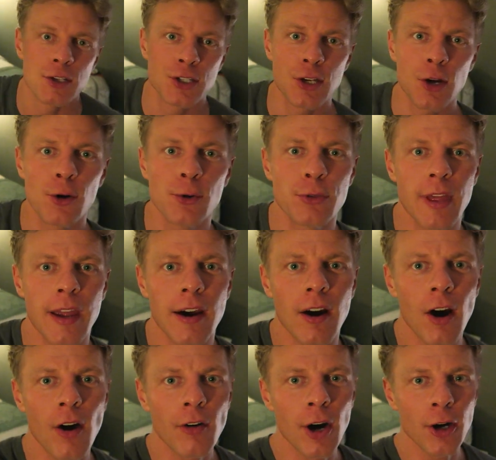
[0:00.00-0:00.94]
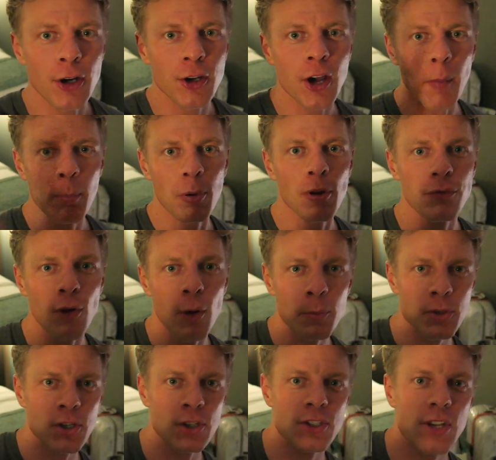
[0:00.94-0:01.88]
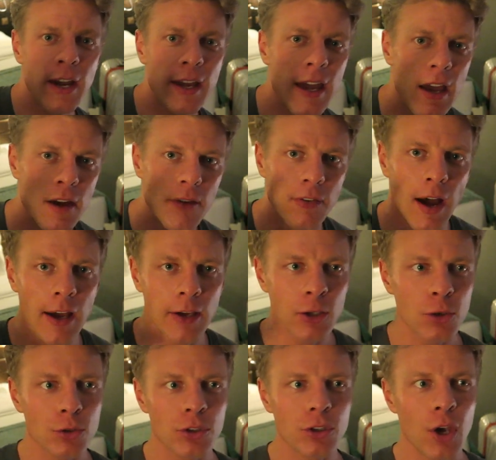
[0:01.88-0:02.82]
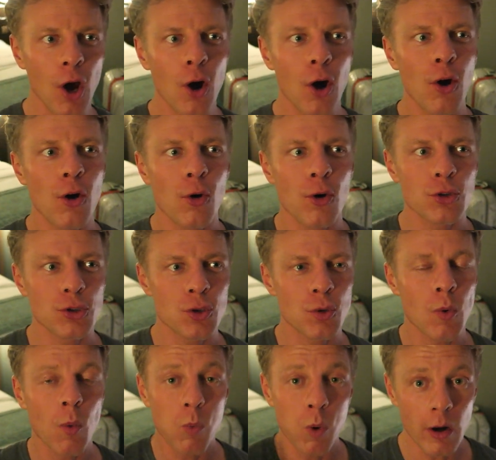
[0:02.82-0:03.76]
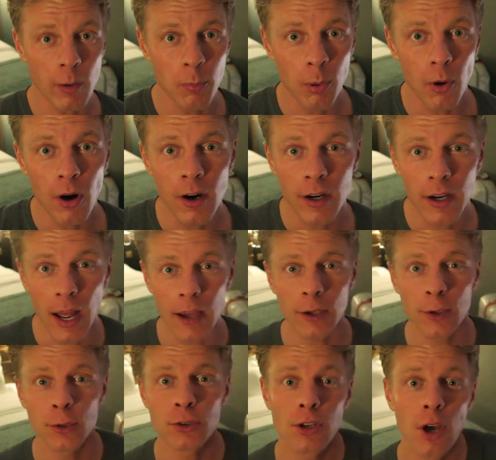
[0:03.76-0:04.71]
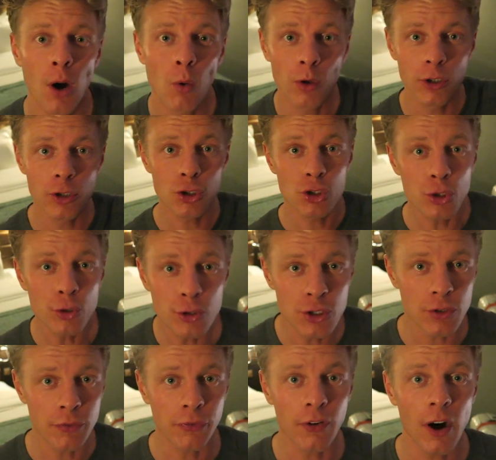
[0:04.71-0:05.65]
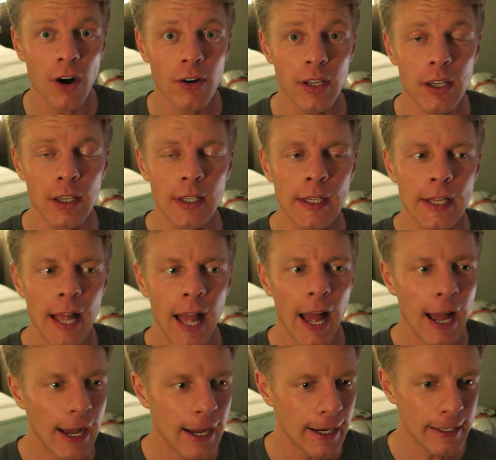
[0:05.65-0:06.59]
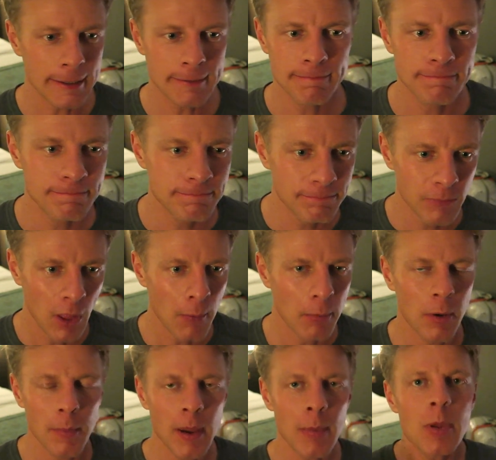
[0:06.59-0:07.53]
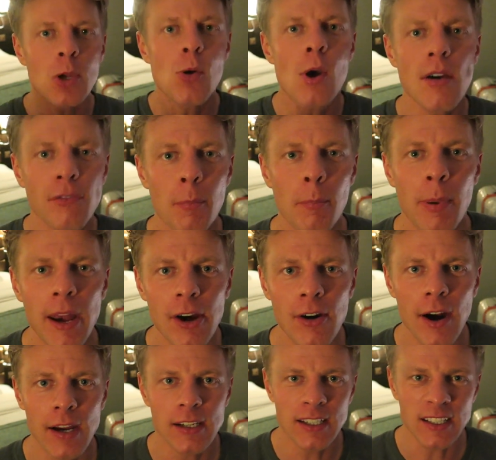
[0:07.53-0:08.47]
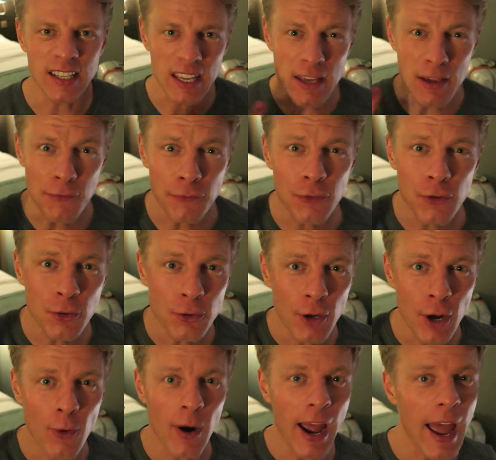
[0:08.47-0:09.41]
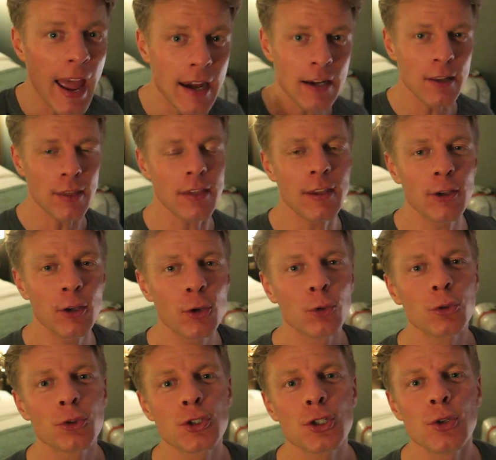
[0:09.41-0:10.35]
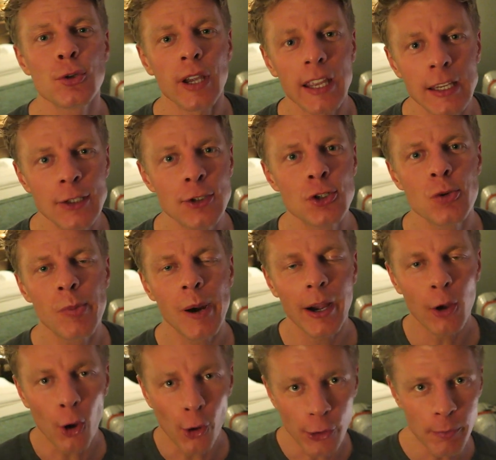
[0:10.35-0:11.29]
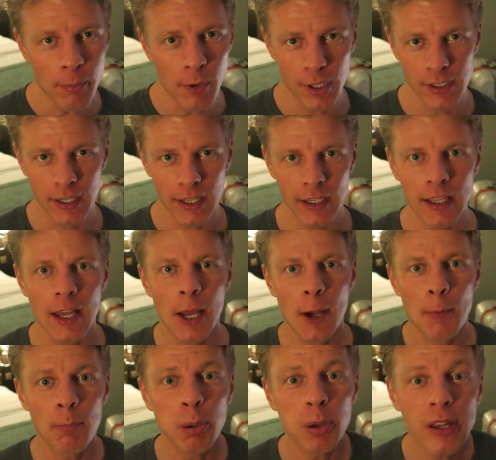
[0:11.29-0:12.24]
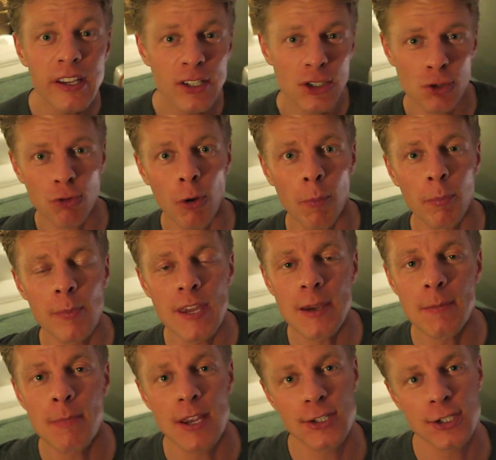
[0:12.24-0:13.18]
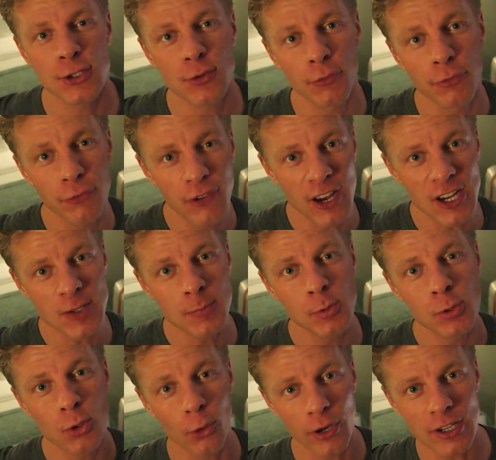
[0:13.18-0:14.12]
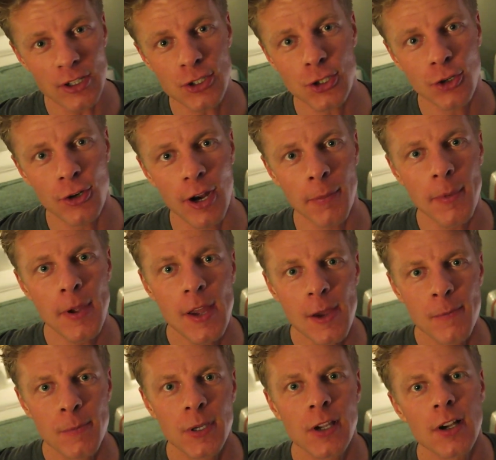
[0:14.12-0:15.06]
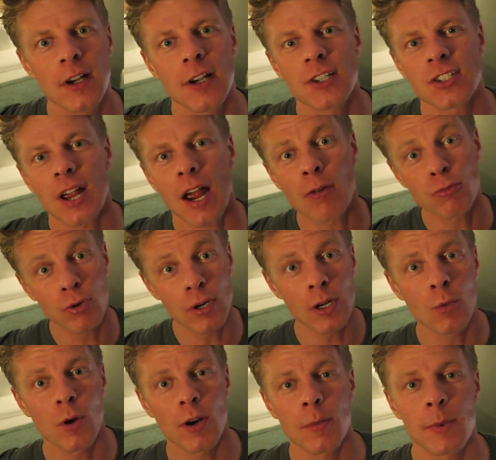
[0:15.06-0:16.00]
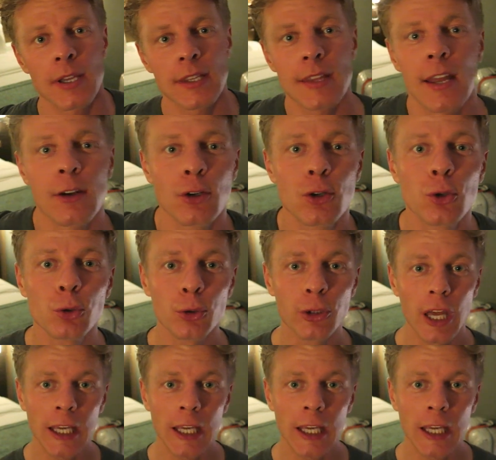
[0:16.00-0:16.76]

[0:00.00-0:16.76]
so there are a couple of options I have. I could go to a water park, I could go on a dune safari, um, but maybe you have a better idea. If you know anything cool to do in Dubai on a Monday, please drop me a message on Facebook or Instagram because I really want to make that a cool